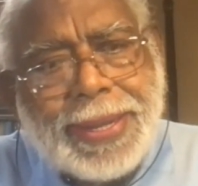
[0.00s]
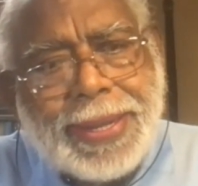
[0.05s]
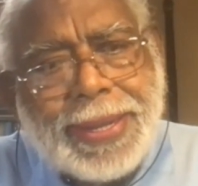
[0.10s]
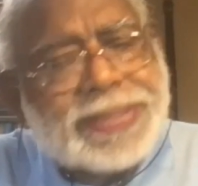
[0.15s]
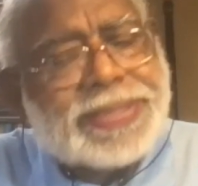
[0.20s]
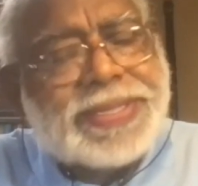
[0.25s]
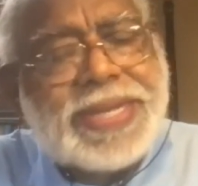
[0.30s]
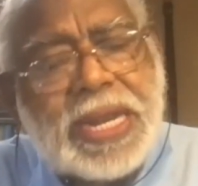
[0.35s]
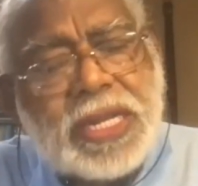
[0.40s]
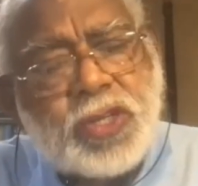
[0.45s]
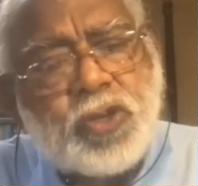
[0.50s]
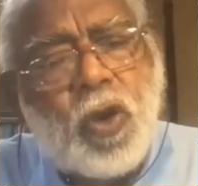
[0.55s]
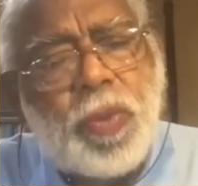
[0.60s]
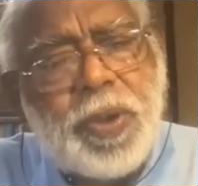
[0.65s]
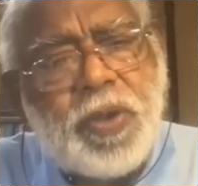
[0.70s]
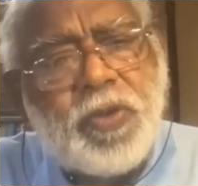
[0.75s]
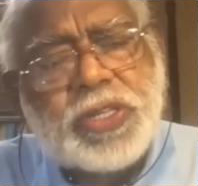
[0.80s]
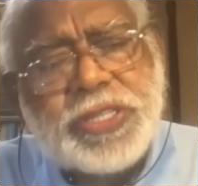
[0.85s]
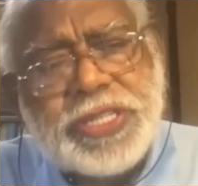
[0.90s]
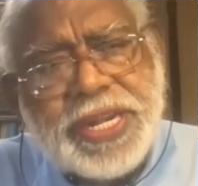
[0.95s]
Stan Swamy
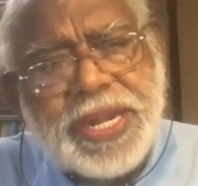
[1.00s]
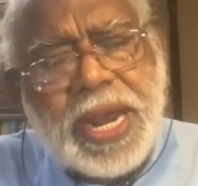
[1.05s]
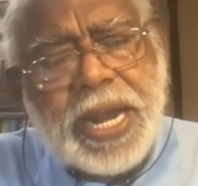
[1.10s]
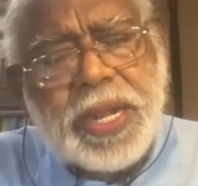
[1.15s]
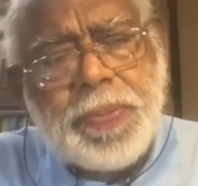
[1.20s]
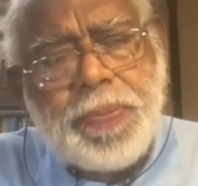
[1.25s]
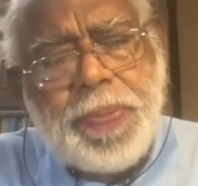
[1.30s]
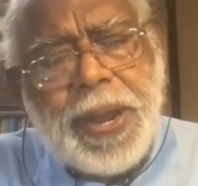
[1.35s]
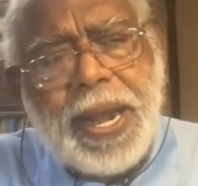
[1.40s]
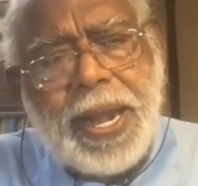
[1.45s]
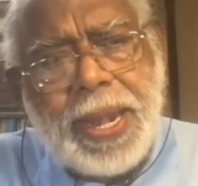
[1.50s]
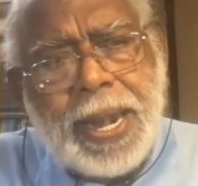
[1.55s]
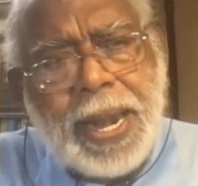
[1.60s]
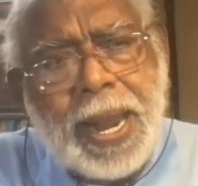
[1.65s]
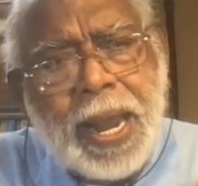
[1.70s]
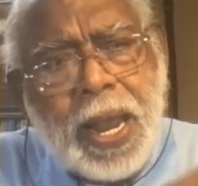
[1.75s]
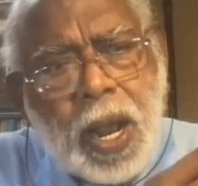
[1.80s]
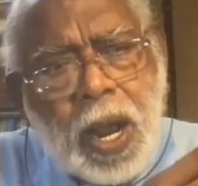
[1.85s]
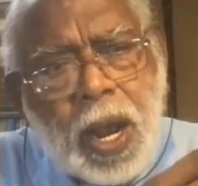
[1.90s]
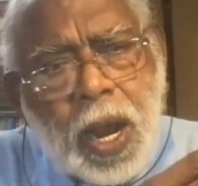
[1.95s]
was denied bail
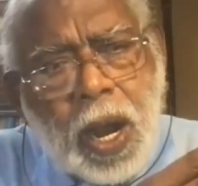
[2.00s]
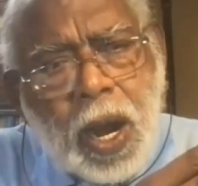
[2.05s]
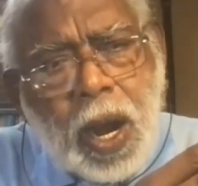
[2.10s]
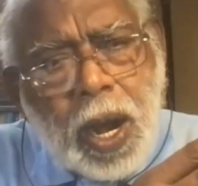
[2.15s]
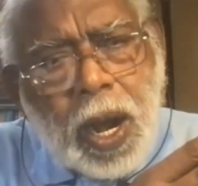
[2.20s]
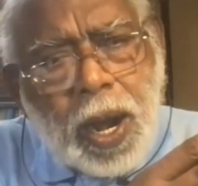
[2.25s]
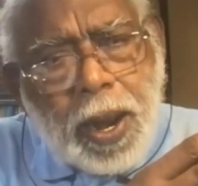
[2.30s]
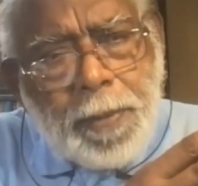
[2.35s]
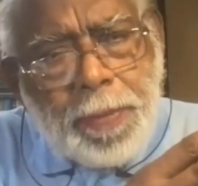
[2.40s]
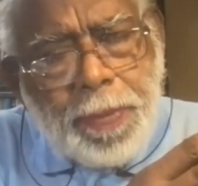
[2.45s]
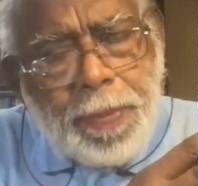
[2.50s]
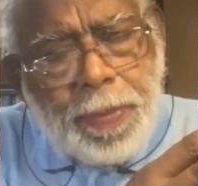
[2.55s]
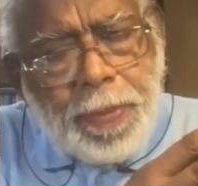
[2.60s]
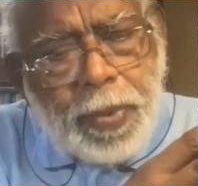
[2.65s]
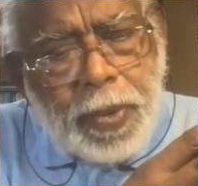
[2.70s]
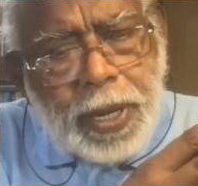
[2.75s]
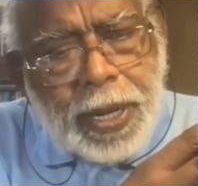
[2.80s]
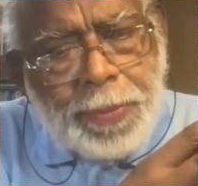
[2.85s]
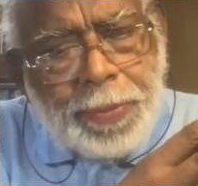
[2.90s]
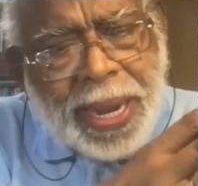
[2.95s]

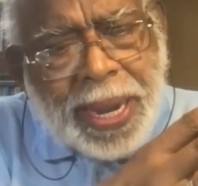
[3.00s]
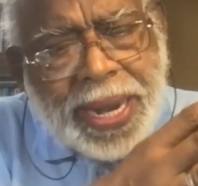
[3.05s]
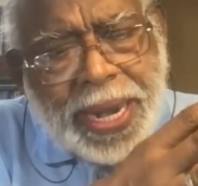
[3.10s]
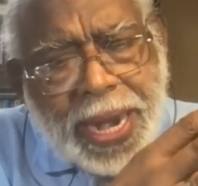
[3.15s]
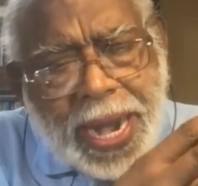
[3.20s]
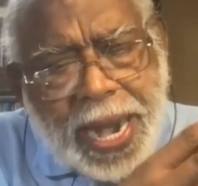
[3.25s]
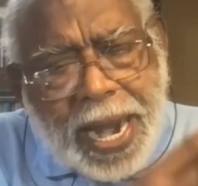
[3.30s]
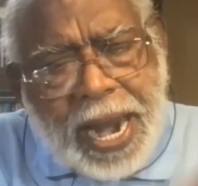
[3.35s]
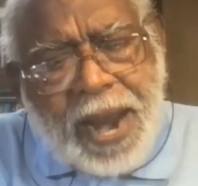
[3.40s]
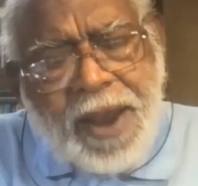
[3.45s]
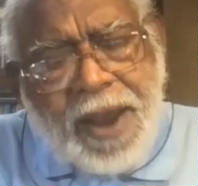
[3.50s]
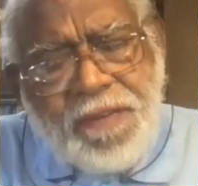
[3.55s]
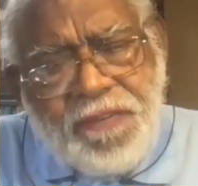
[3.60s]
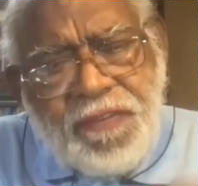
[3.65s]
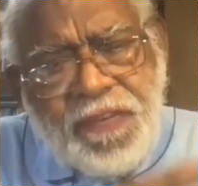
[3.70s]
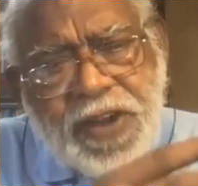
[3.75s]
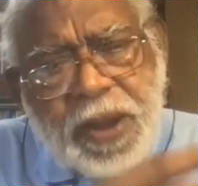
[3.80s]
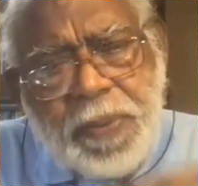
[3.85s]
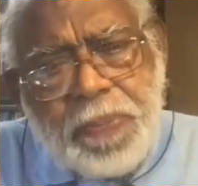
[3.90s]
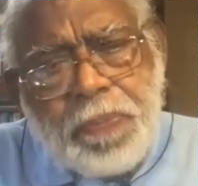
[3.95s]
by
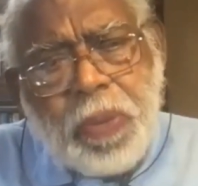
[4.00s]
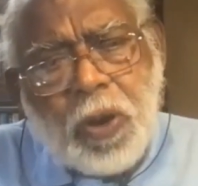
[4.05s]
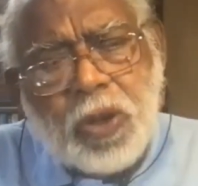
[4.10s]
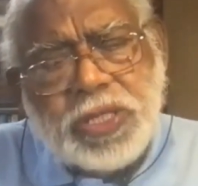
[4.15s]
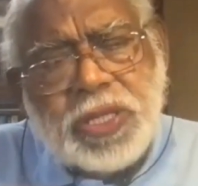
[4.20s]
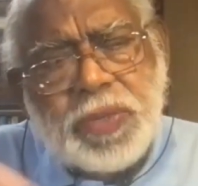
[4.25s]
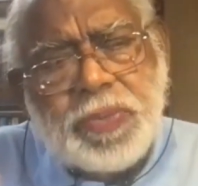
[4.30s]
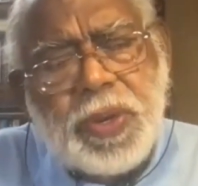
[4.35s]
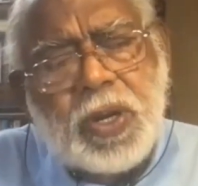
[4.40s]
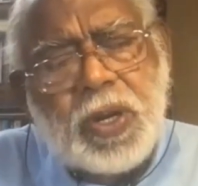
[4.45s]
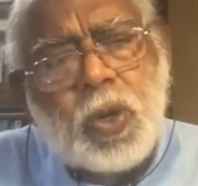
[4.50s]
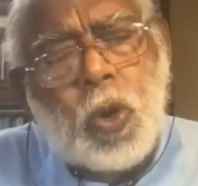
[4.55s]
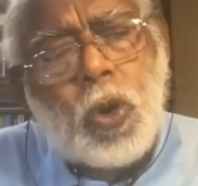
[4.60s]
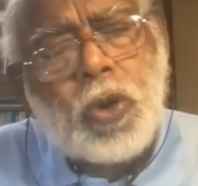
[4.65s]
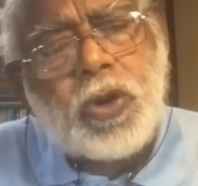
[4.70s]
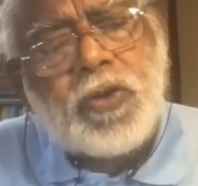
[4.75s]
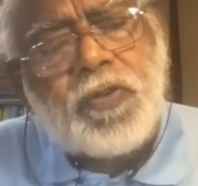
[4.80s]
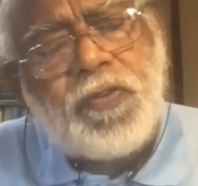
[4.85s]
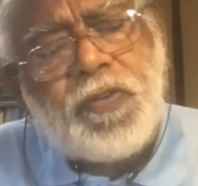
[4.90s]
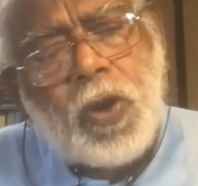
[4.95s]
every possible
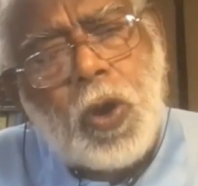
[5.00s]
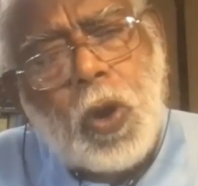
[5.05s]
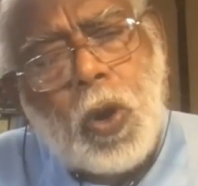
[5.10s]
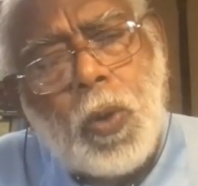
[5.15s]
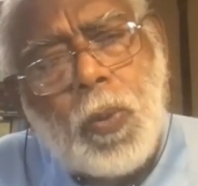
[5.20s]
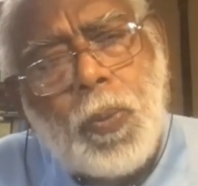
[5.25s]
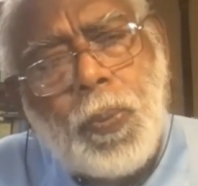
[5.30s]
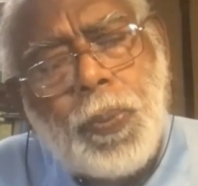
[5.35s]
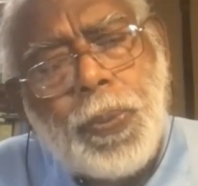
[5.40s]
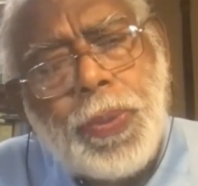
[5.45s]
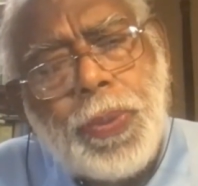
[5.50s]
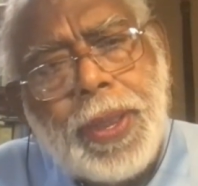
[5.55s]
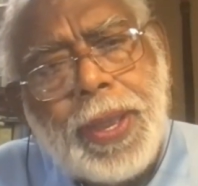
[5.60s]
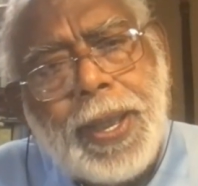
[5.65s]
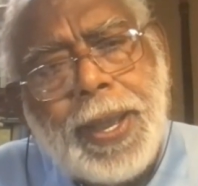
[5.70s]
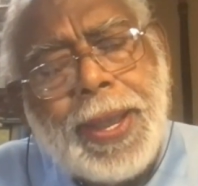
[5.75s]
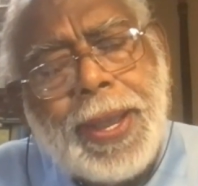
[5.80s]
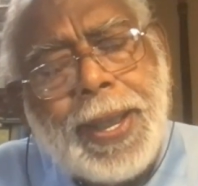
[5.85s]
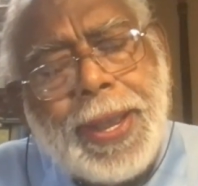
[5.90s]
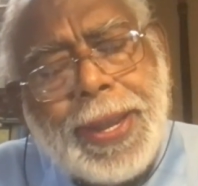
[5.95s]
court of law.
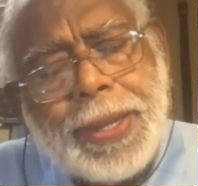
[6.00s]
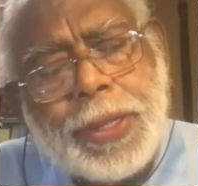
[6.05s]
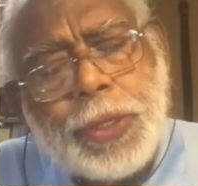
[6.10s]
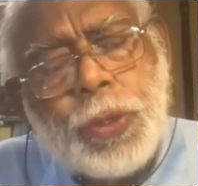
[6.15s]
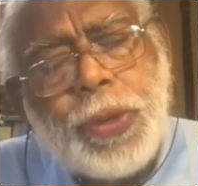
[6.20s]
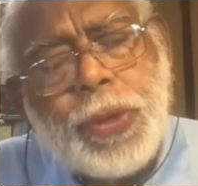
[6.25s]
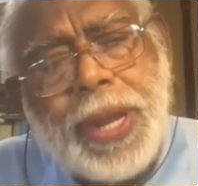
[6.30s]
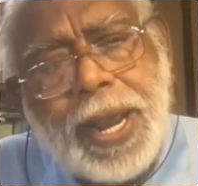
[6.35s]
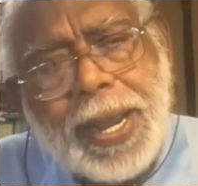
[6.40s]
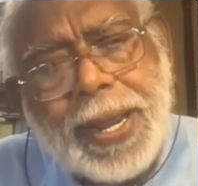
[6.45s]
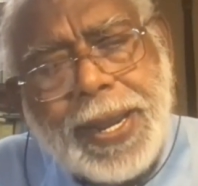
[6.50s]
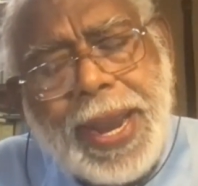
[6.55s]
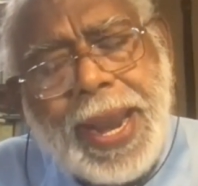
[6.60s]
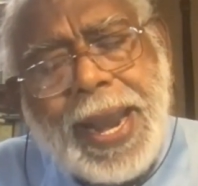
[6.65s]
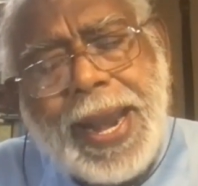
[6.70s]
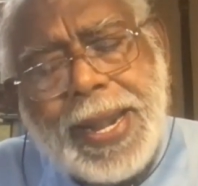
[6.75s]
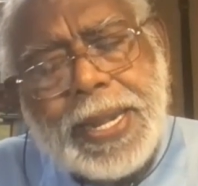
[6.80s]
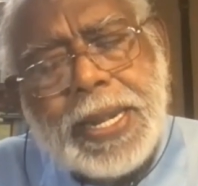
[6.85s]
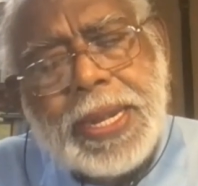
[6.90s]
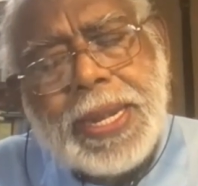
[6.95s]
Today
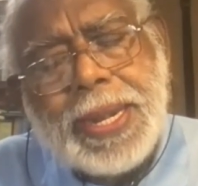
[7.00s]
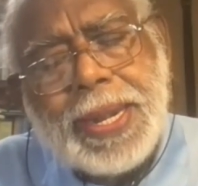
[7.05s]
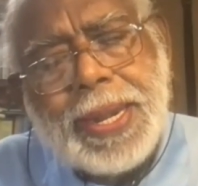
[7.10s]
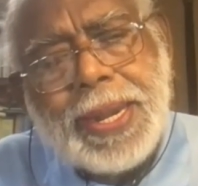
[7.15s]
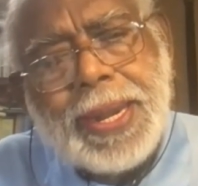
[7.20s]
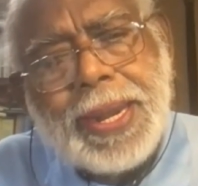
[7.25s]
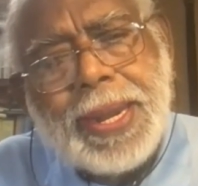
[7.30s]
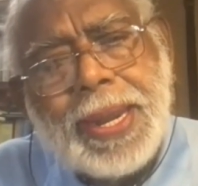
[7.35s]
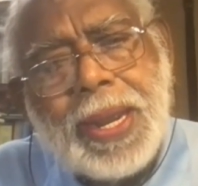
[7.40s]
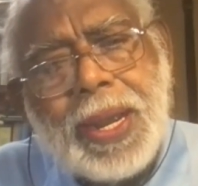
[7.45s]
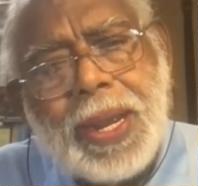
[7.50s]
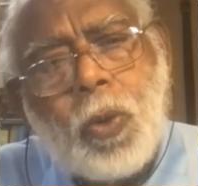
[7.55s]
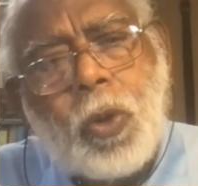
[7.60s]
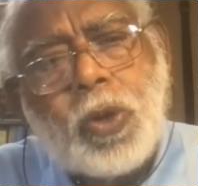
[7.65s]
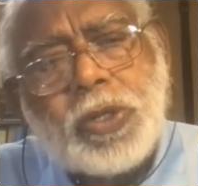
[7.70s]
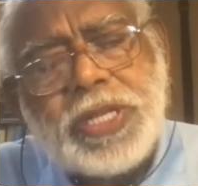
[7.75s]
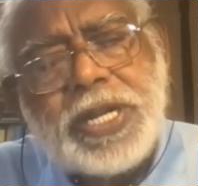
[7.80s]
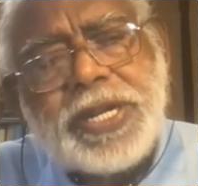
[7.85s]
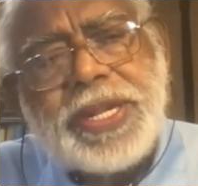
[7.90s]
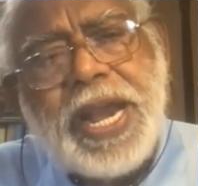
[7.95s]
again
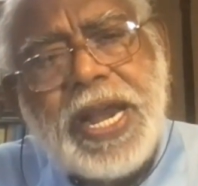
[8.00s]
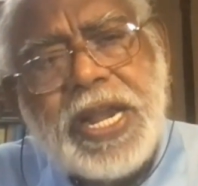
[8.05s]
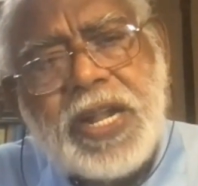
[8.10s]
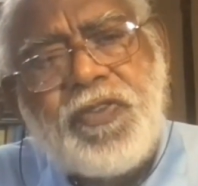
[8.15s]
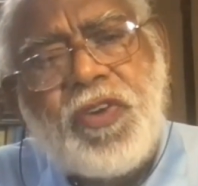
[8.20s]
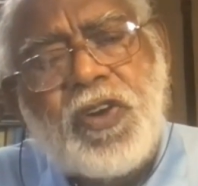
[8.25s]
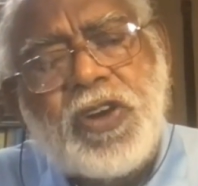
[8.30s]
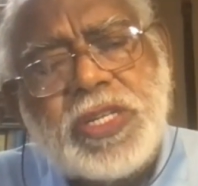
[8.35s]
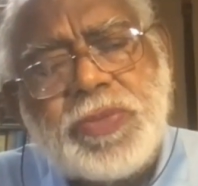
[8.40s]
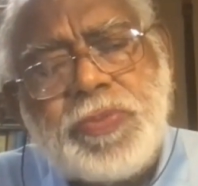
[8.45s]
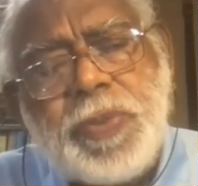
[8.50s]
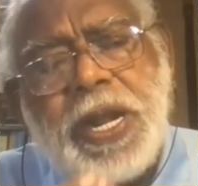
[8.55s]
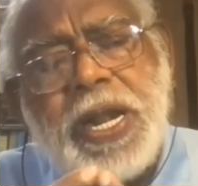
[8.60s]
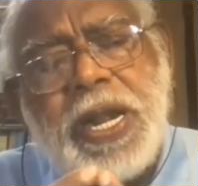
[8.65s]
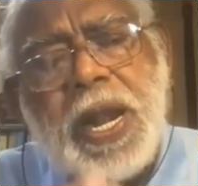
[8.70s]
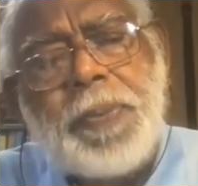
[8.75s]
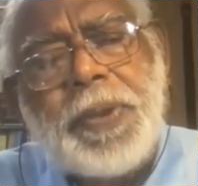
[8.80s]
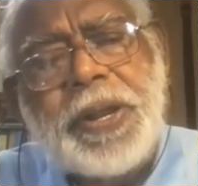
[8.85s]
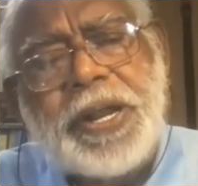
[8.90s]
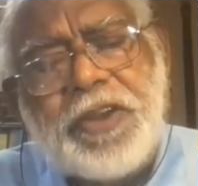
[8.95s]
was the date for his
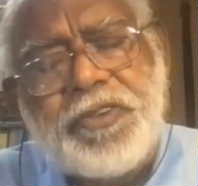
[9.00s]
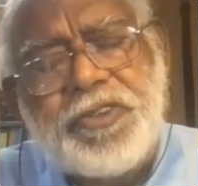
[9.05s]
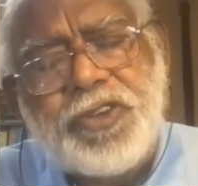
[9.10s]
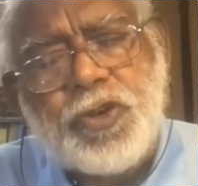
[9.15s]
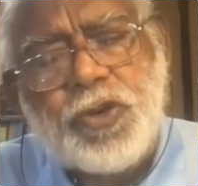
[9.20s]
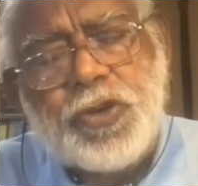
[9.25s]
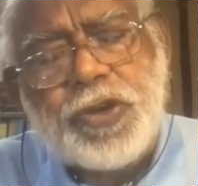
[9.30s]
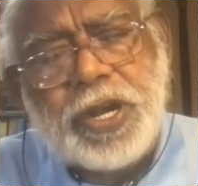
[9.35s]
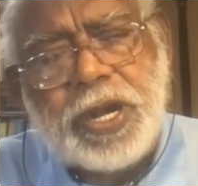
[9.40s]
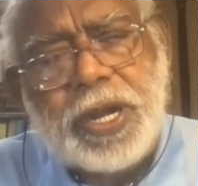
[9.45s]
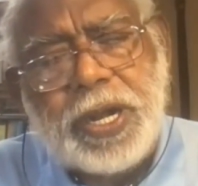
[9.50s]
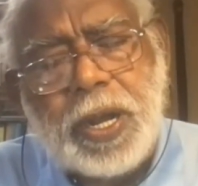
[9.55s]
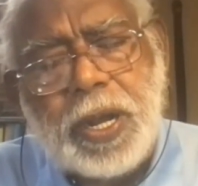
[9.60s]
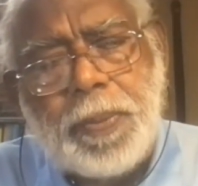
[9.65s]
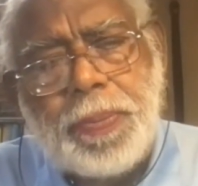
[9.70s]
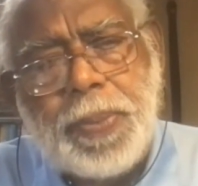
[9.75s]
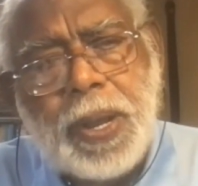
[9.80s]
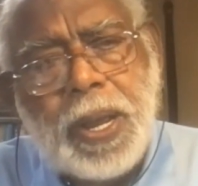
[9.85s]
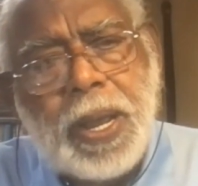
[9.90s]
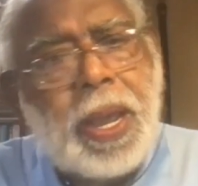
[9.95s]
bail application to turn up.